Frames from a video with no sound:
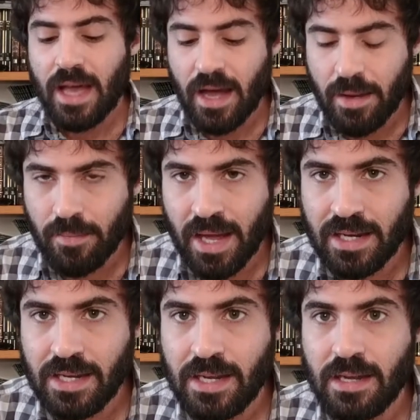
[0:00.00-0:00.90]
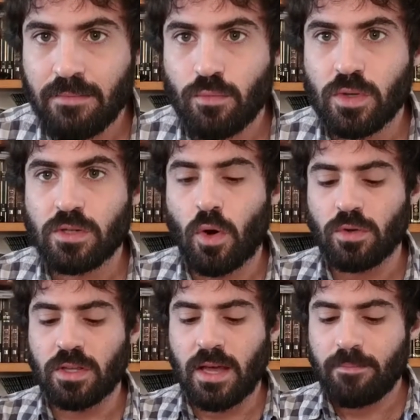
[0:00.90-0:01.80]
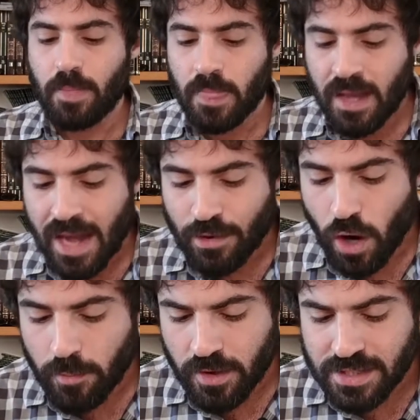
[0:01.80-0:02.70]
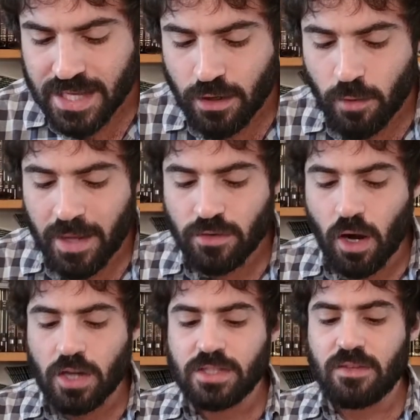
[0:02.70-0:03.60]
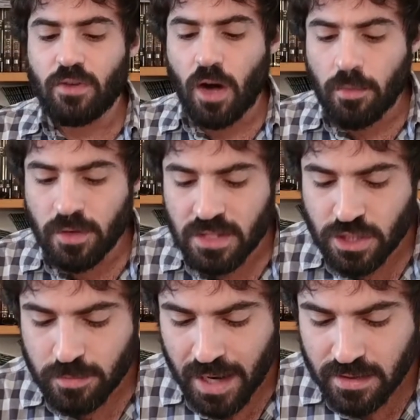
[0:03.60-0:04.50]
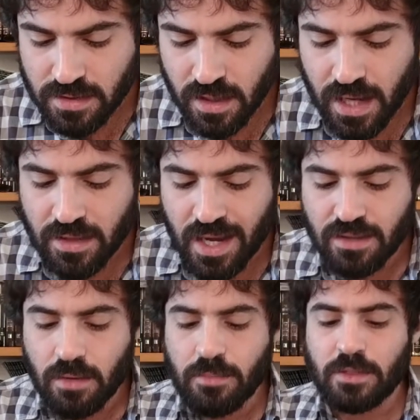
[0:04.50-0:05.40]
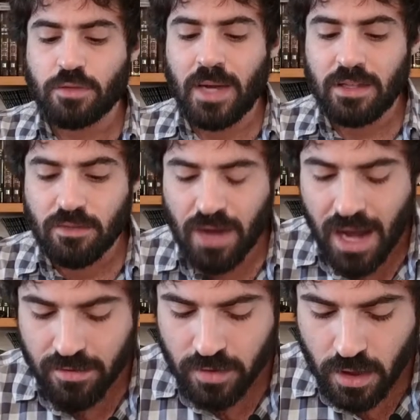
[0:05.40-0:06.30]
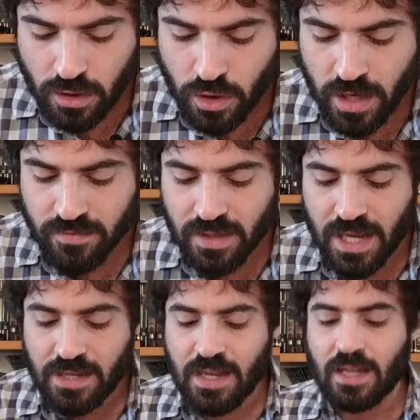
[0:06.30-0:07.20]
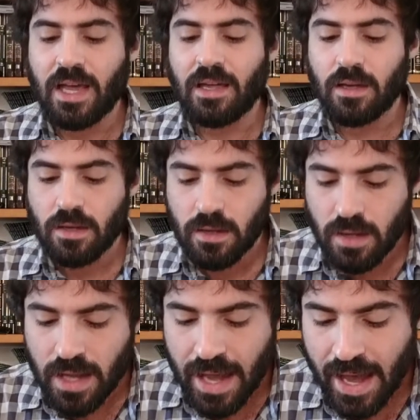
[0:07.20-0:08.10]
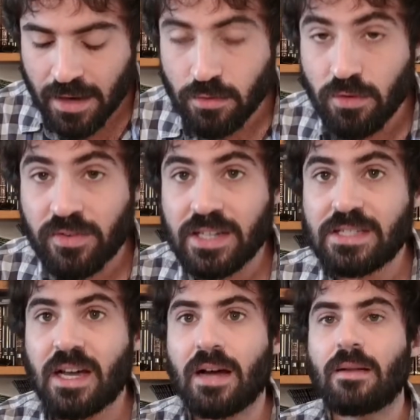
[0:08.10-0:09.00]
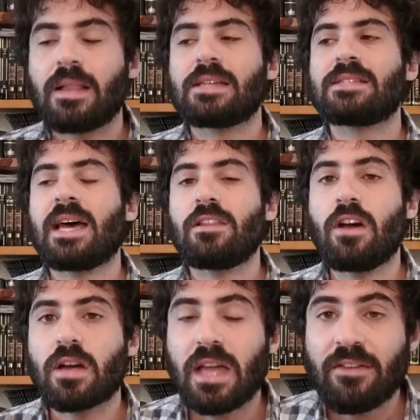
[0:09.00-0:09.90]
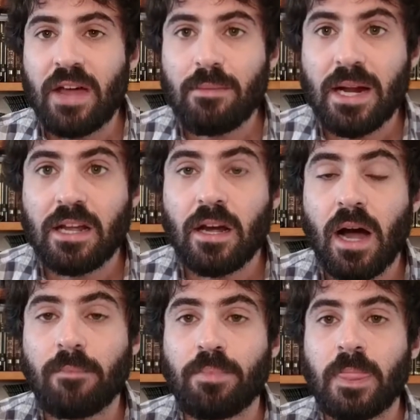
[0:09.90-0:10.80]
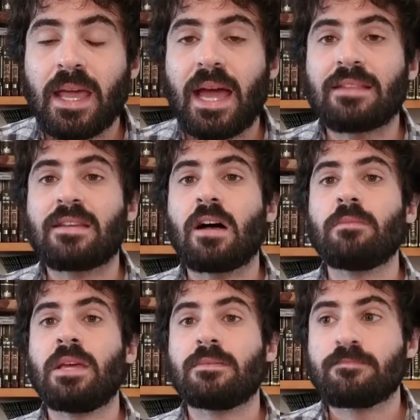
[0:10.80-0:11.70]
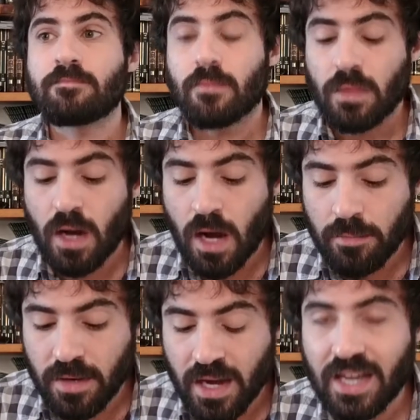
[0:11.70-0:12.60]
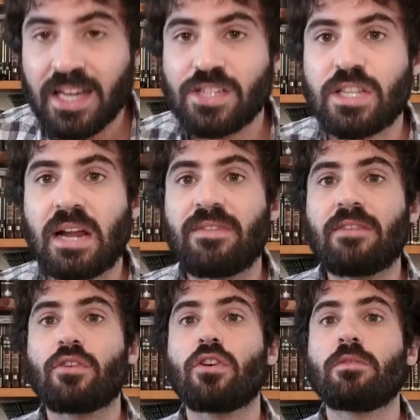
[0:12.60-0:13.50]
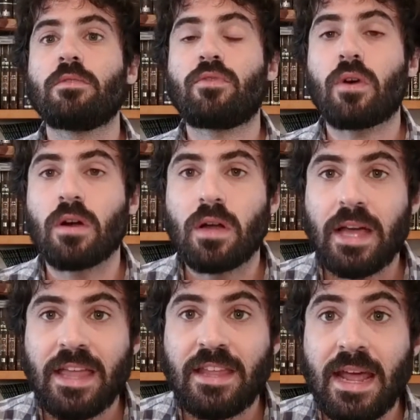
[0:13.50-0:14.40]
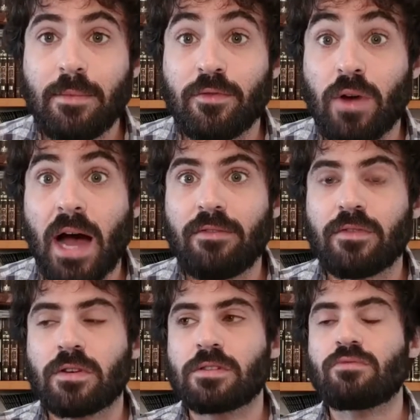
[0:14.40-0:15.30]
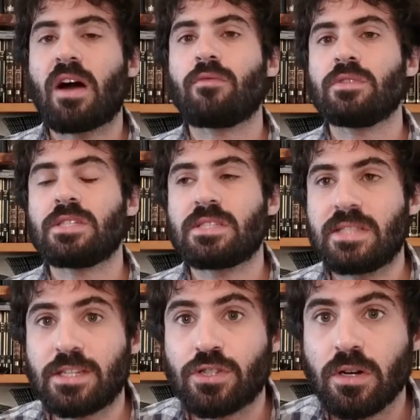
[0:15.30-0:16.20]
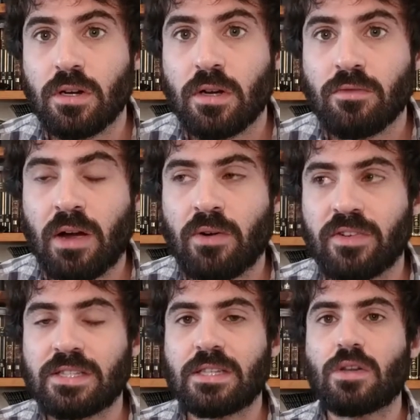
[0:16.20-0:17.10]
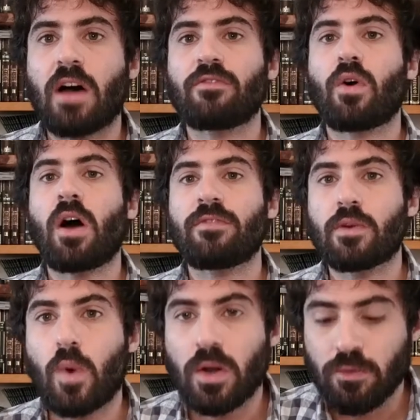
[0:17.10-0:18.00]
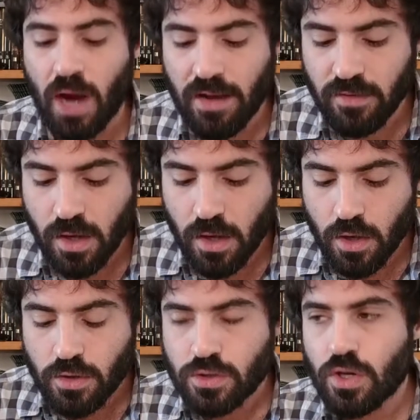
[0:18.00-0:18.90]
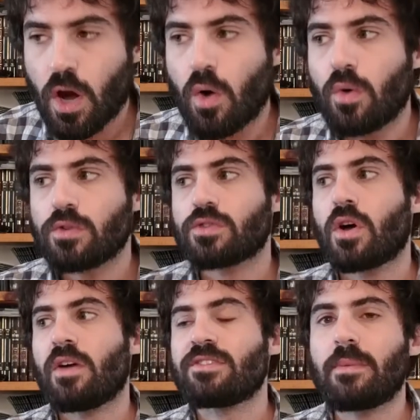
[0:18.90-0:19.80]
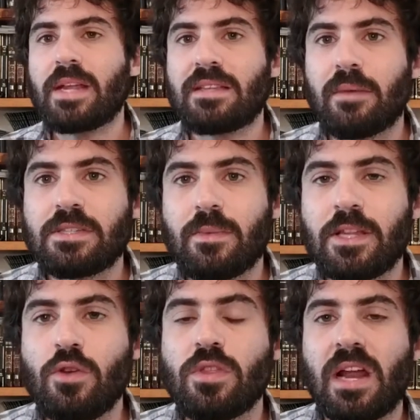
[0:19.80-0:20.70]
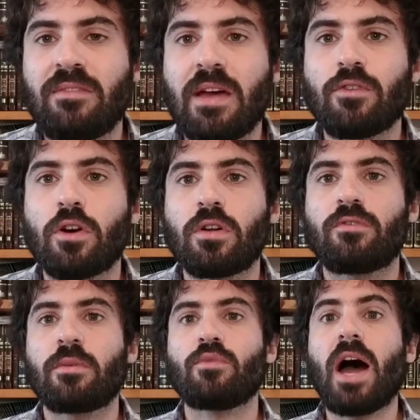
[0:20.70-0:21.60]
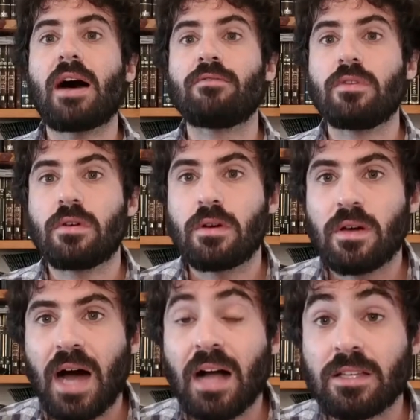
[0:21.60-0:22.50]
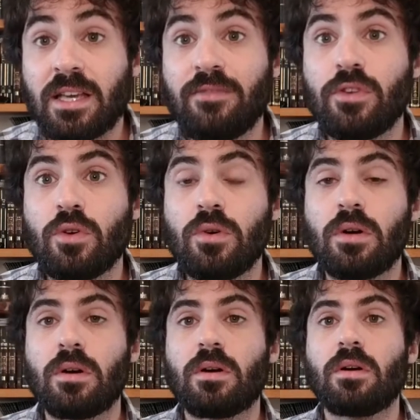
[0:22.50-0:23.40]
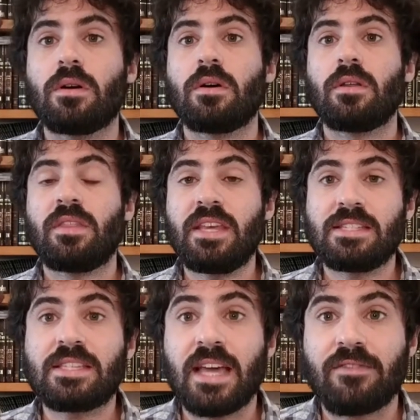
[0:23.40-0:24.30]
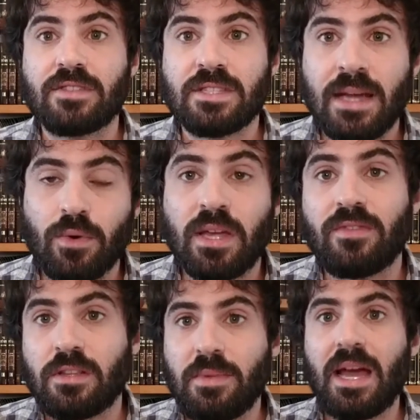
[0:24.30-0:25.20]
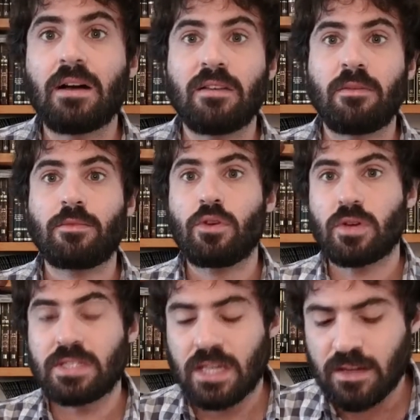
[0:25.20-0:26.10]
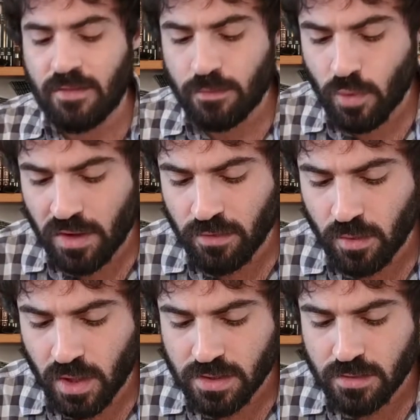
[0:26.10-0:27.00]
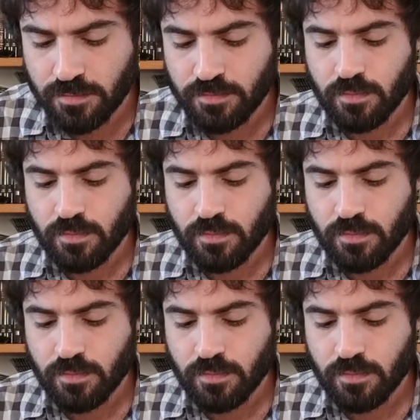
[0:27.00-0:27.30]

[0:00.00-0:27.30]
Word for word: um, and he was holding them. And Omar, he said, Commando osi va'omar li shmait sachadata mishmei derab yevnele niale. And Rav Chisda said, look, if anybody can come and tell me um, a chiddush that I've never heard before, in the name of Rav, because Rav was his teacher, right? Rav Chisda is often quoting Rav. So, so if somebody could tell me something new that I've never heard of from Rav, I'll give you these gifts that were given to me, I'll give them to you, because he can give them to whoever he wants.